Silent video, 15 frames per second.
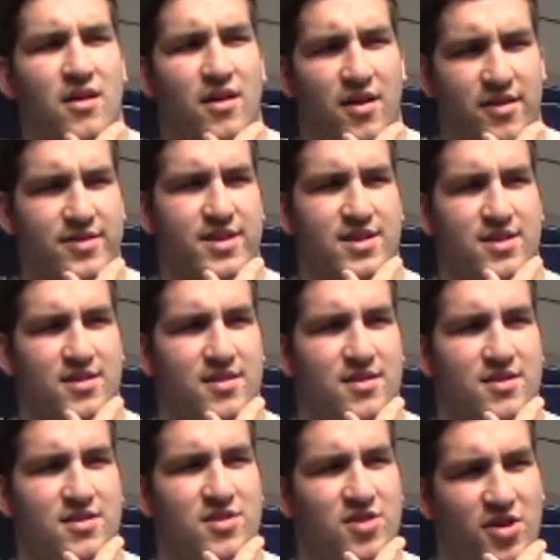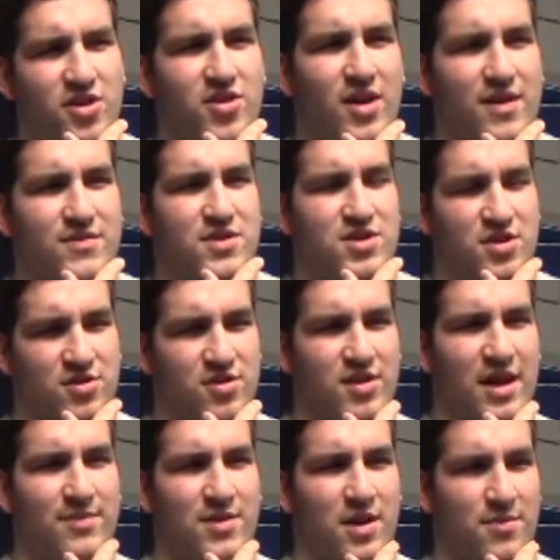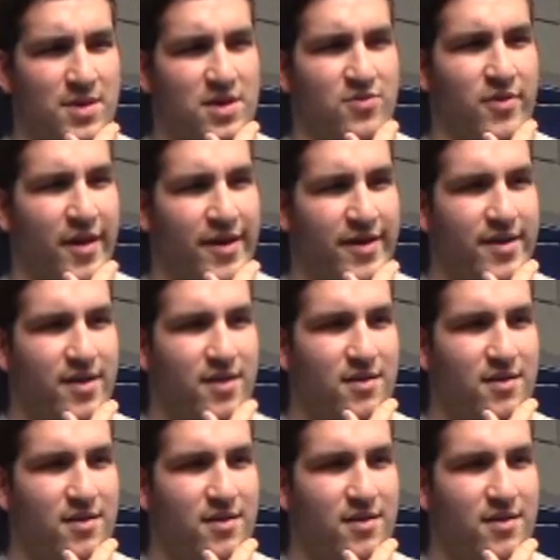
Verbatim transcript: Augie, you know you have to turn your laptop in, right?